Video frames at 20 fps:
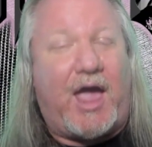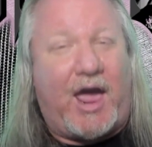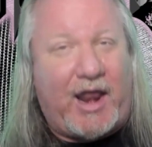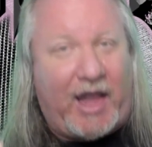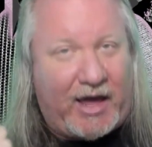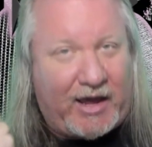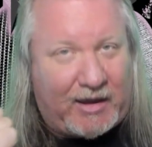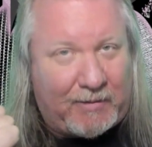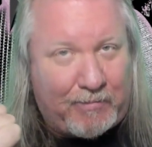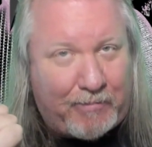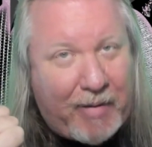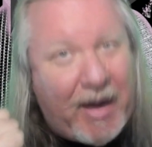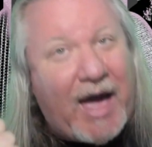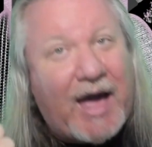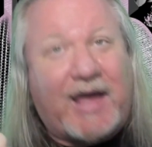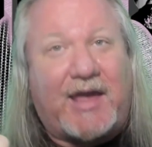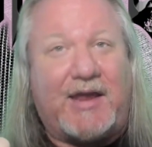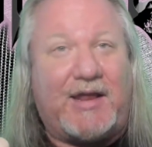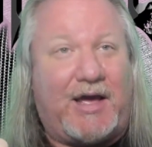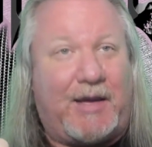and I can
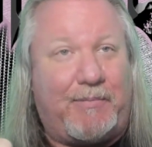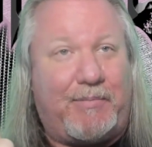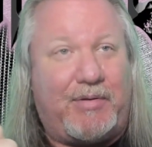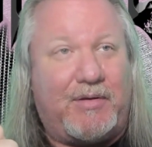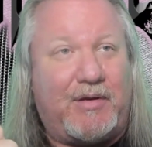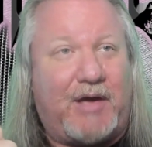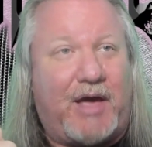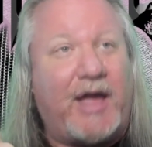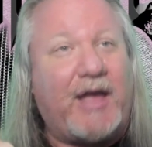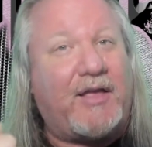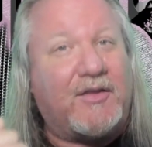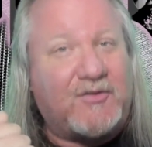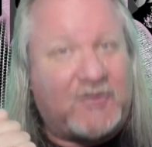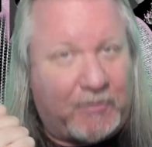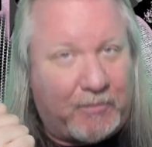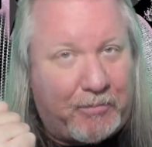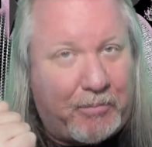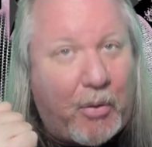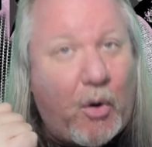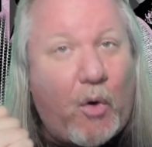back it up. I can
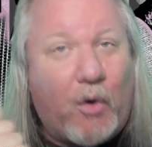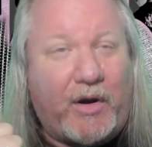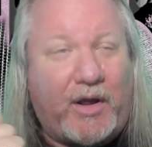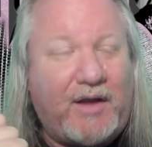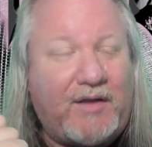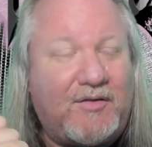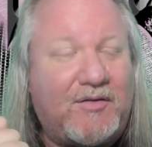support it.